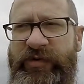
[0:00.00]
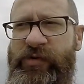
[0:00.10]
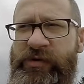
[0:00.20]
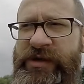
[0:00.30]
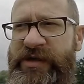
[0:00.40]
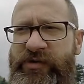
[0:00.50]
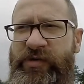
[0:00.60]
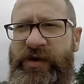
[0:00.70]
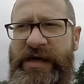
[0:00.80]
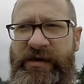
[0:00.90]
of course, that you
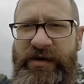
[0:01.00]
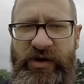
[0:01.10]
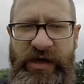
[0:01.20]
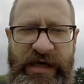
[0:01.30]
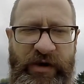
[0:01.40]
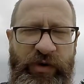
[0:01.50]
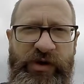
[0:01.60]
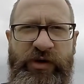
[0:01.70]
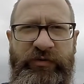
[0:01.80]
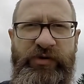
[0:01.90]
think that you're going to get
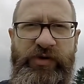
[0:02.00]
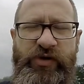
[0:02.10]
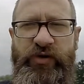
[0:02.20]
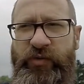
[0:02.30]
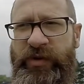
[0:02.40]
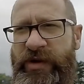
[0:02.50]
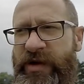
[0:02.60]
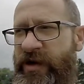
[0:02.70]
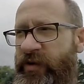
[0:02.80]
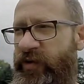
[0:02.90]
rich off YouTube,
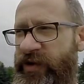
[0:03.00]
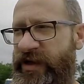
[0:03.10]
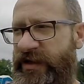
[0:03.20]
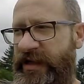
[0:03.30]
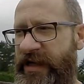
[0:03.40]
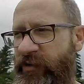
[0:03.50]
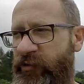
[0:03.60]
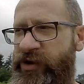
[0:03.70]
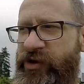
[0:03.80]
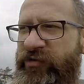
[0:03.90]
or you think you can get
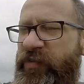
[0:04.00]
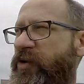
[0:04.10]
rich off